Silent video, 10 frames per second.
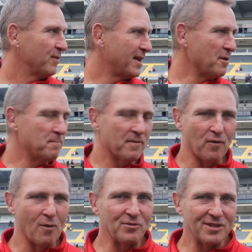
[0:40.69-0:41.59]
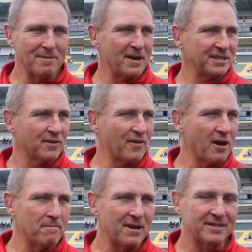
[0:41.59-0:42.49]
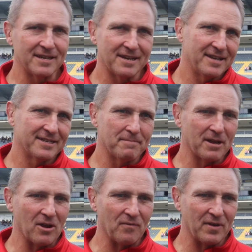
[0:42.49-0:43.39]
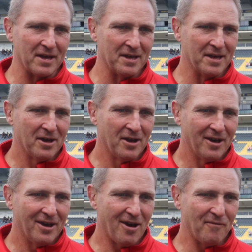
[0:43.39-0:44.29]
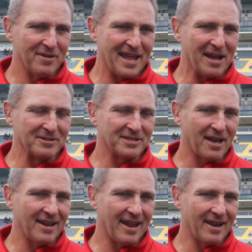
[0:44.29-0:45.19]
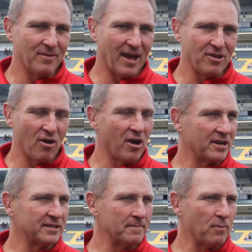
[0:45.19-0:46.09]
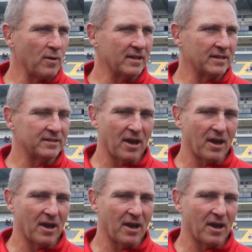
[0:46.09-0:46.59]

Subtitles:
don't perform to the best of our ability, it is a bit of a downside, and you are disappointed.